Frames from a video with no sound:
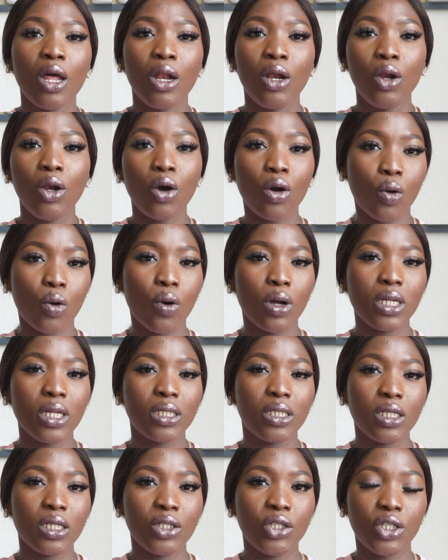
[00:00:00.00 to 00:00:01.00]
low
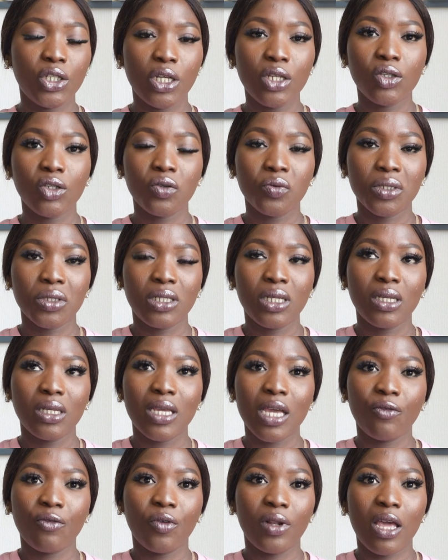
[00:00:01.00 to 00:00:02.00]
quality jeans you will still
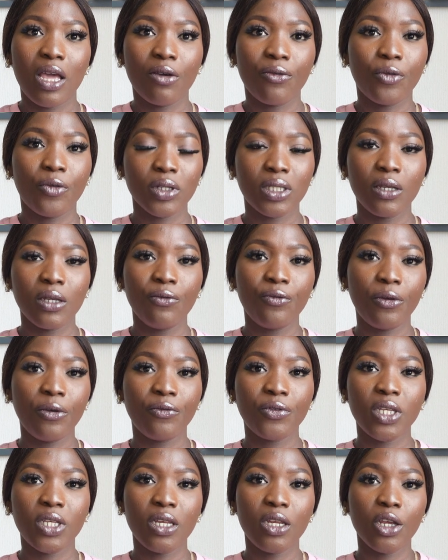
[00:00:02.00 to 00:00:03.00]
get for like
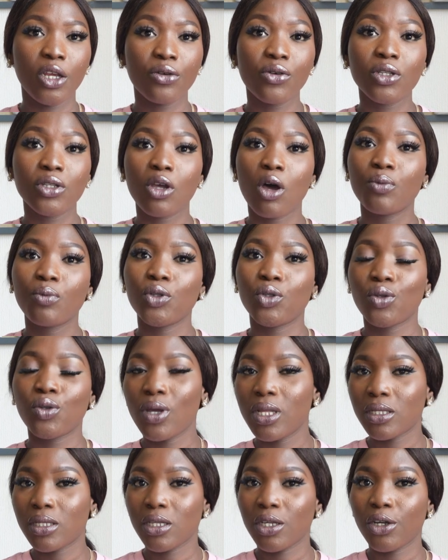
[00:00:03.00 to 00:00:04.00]
14-15 euros, up to
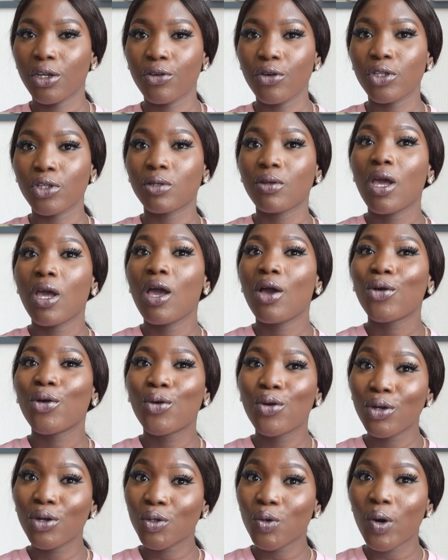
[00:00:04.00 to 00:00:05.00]
20 euros.
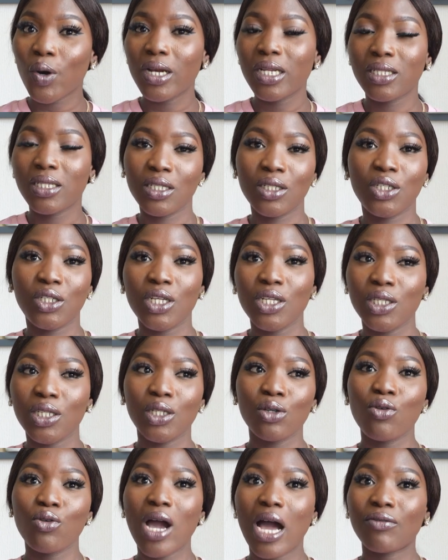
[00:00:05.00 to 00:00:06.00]
Good quality jeans,
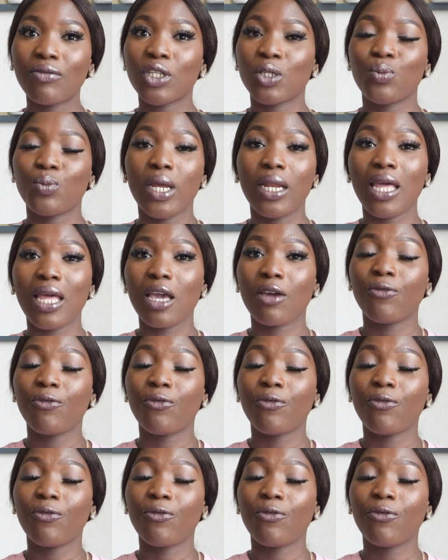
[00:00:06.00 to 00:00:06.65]
you will have to spend like